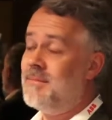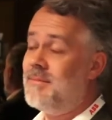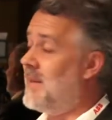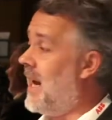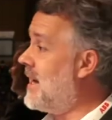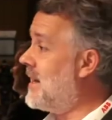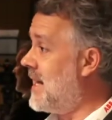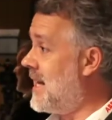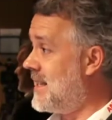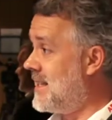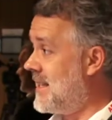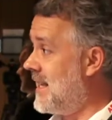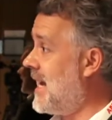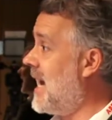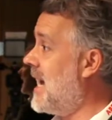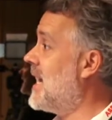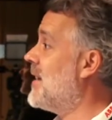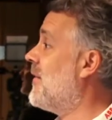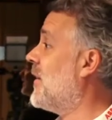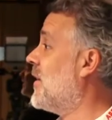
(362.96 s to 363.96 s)
and that's,
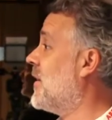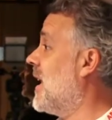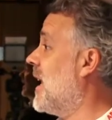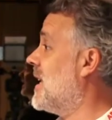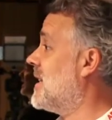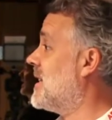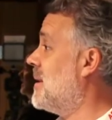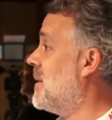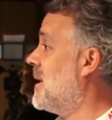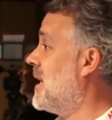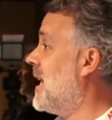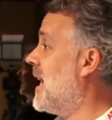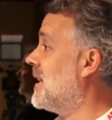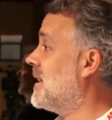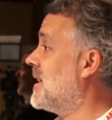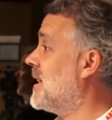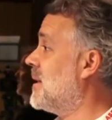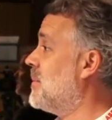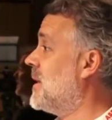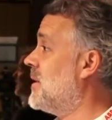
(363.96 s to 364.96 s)
again, a
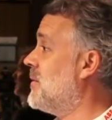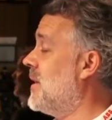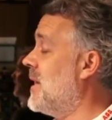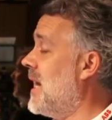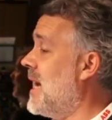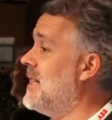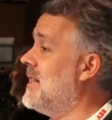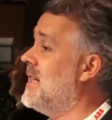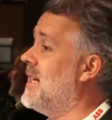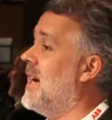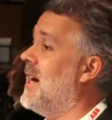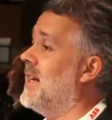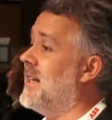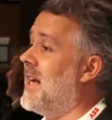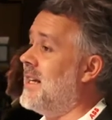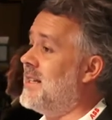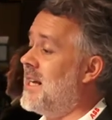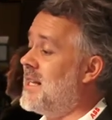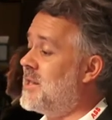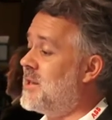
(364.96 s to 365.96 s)
similarity between India
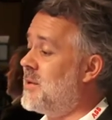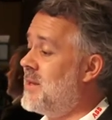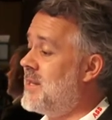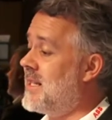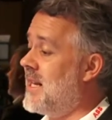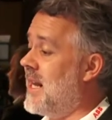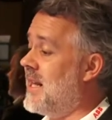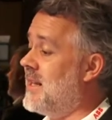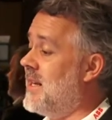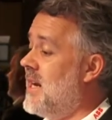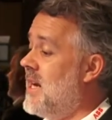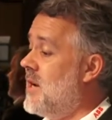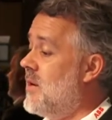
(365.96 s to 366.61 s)
and Switzerland.